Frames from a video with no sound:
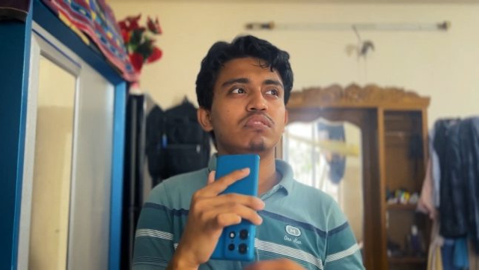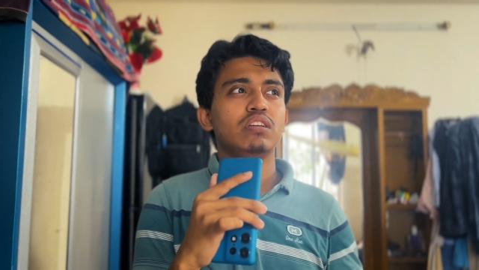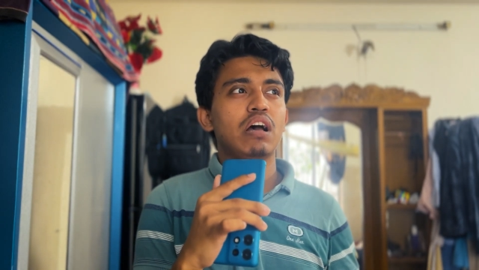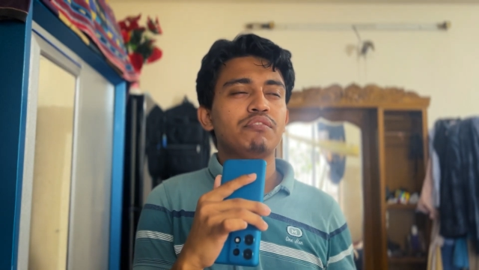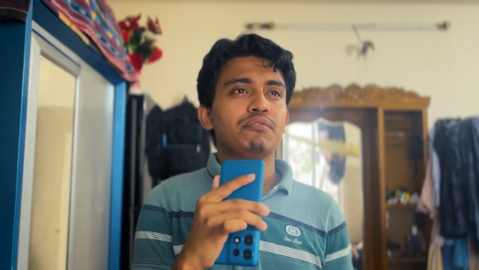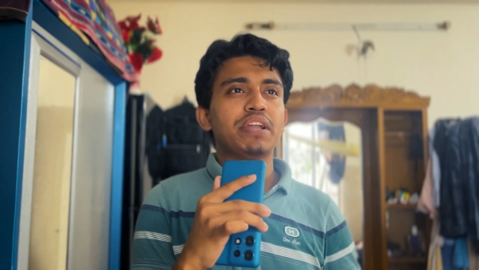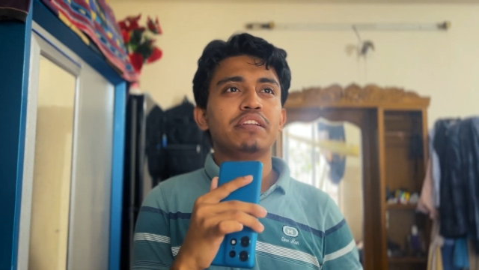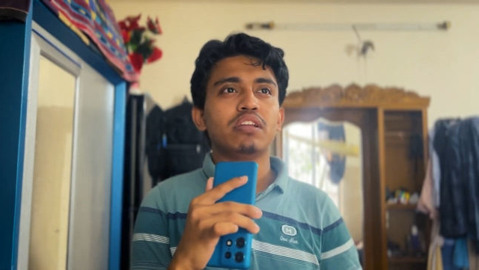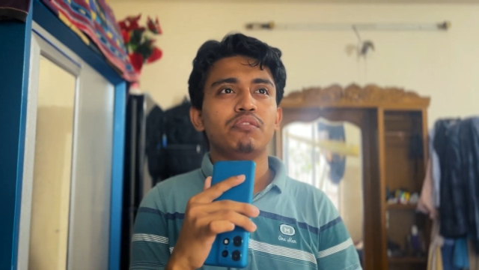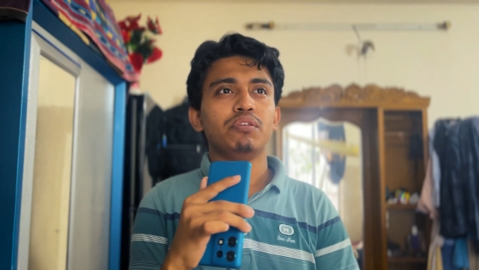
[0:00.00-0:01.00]
after writing
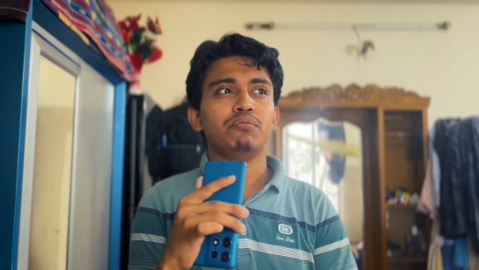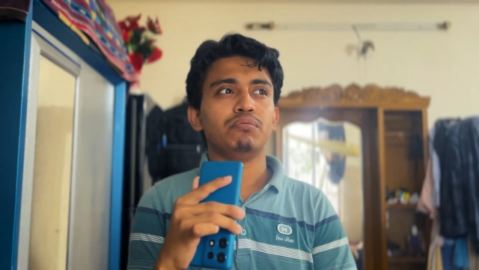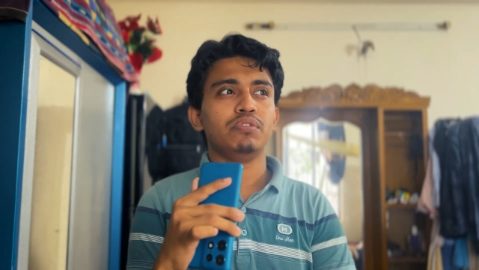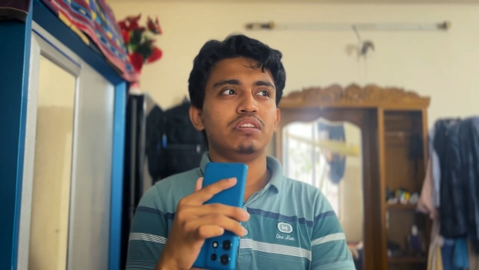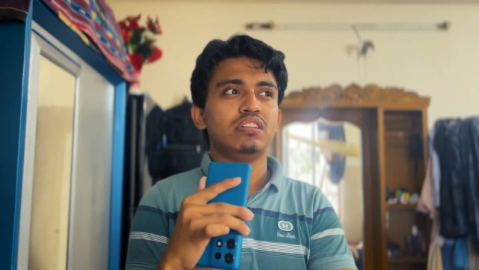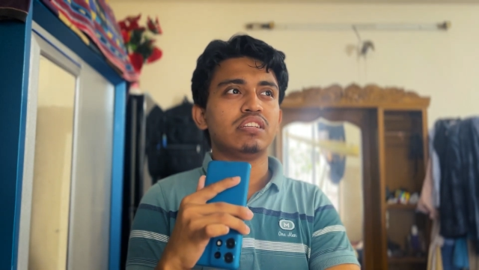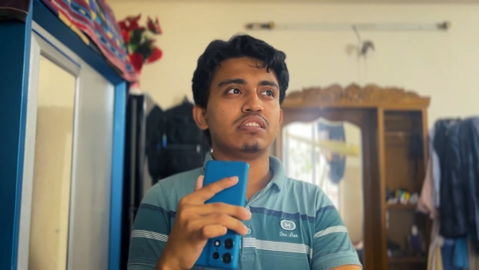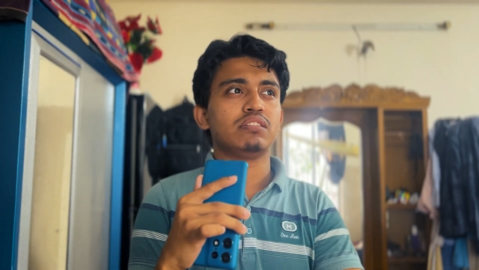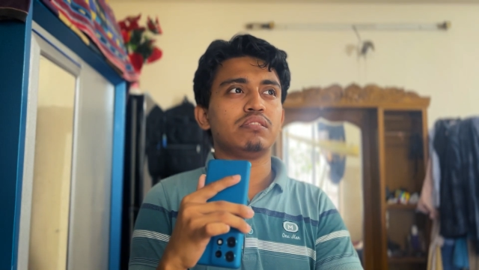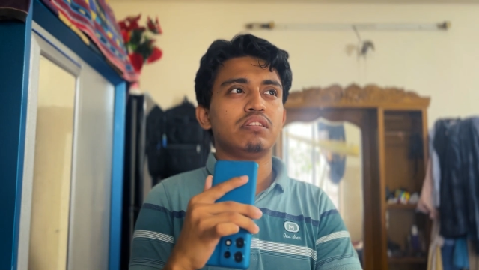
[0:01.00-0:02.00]
down, it
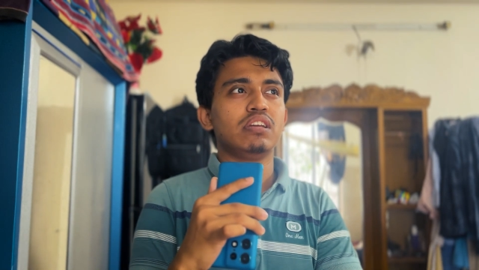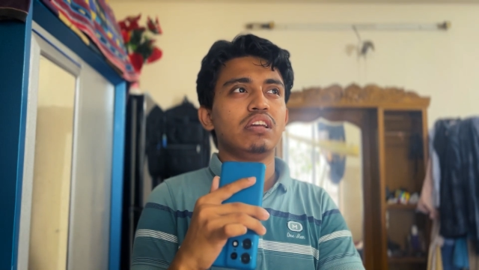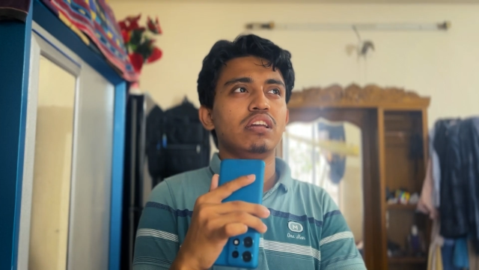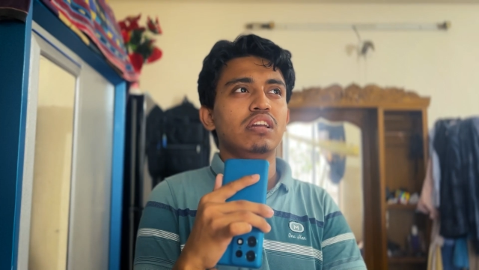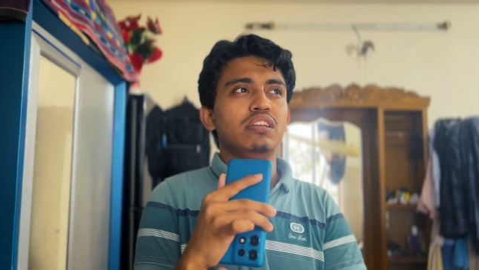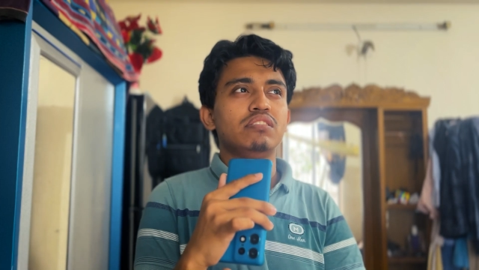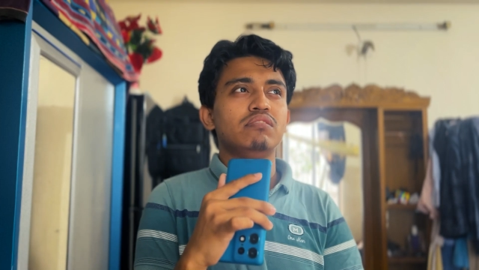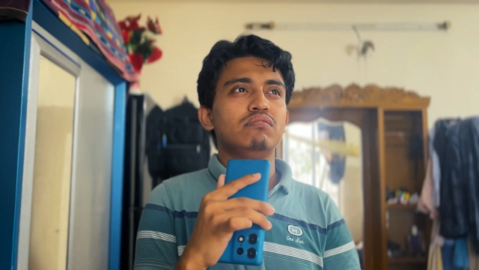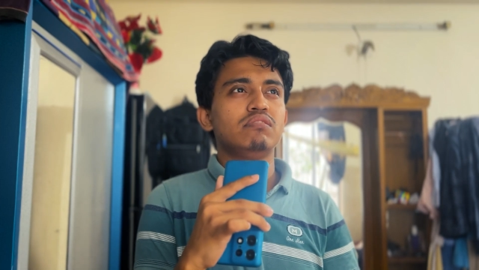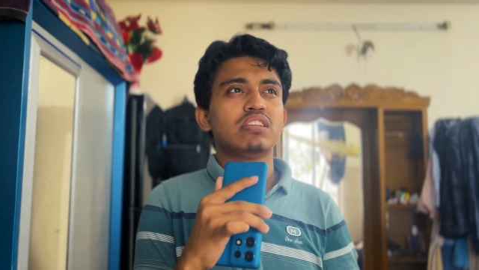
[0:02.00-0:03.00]

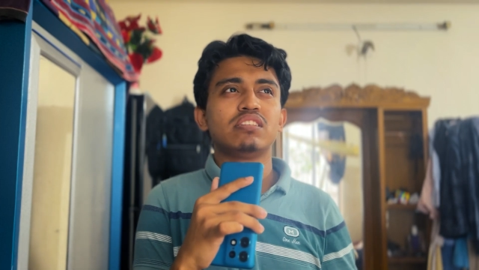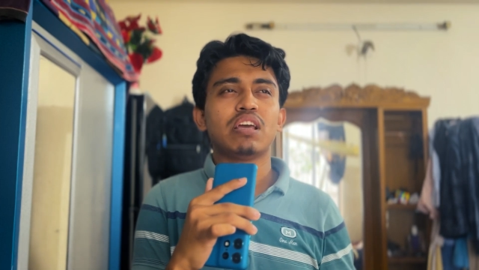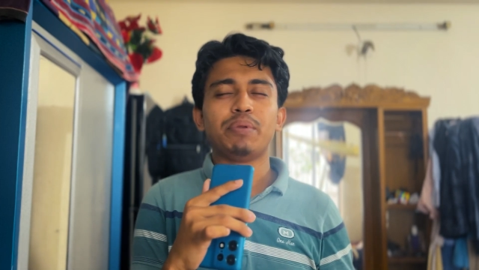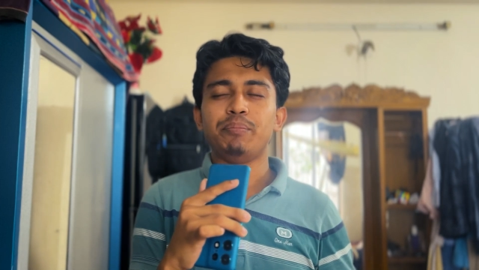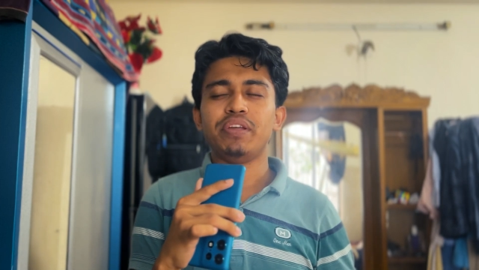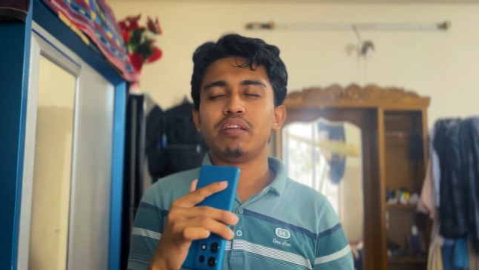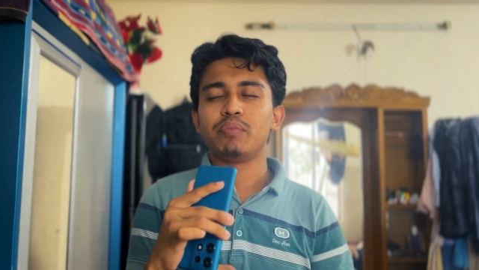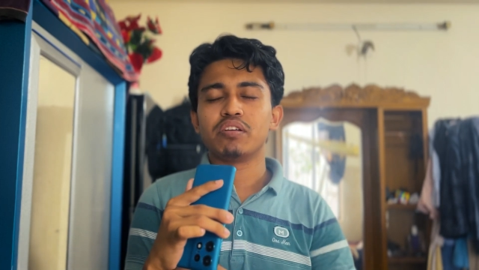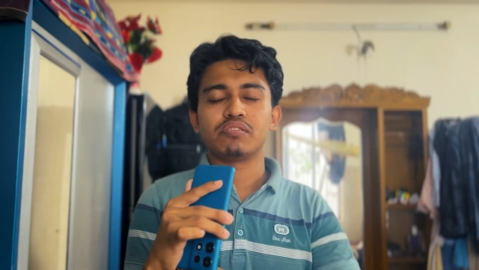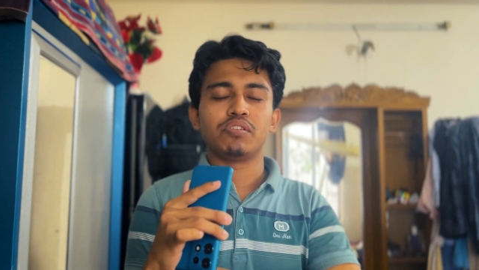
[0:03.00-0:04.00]
doesn't have any meaning,
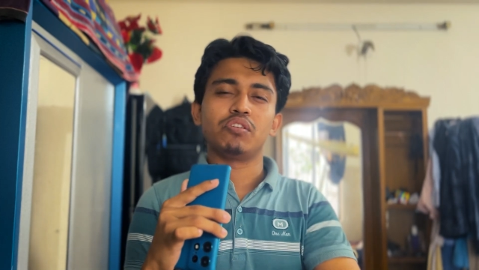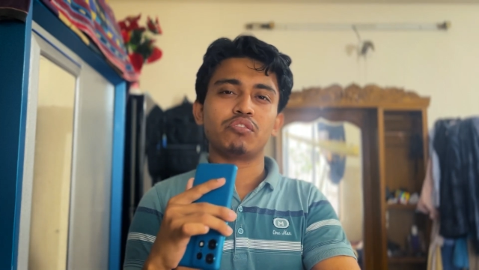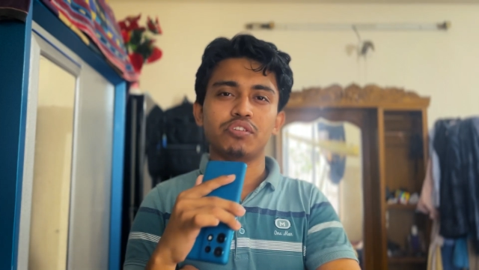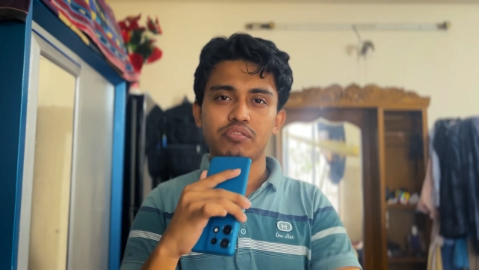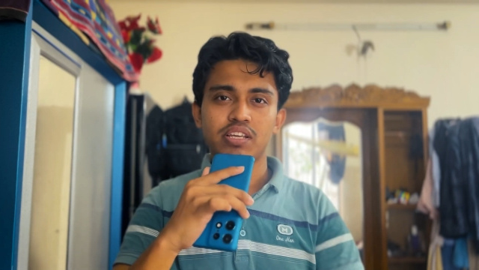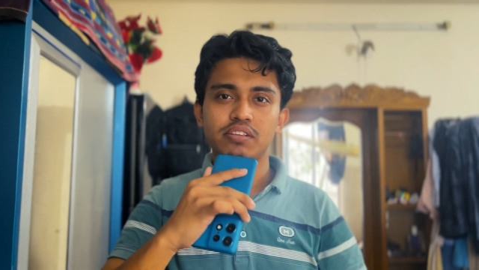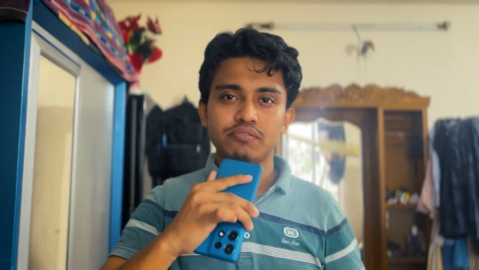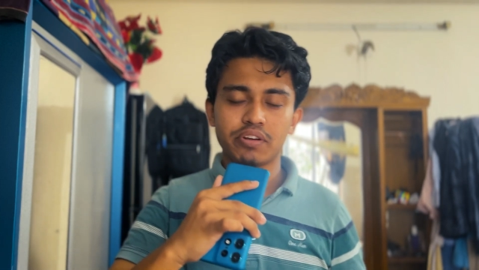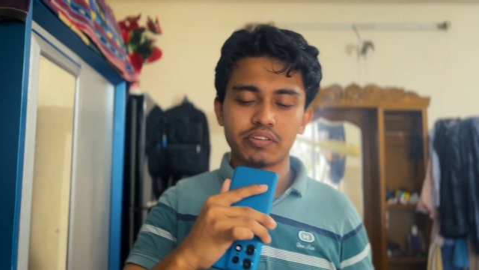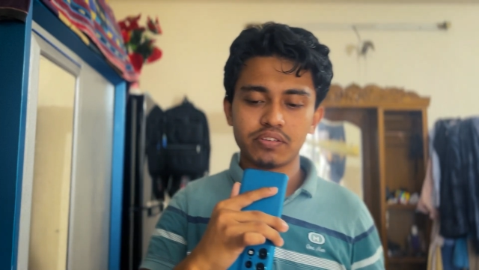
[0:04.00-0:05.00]
because you're not going to send it,
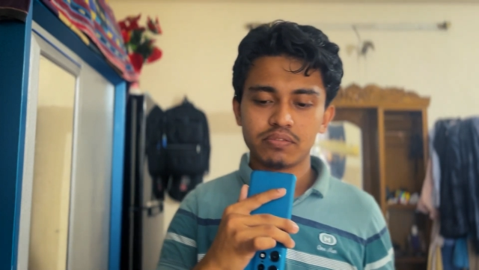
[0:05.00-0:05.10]
right?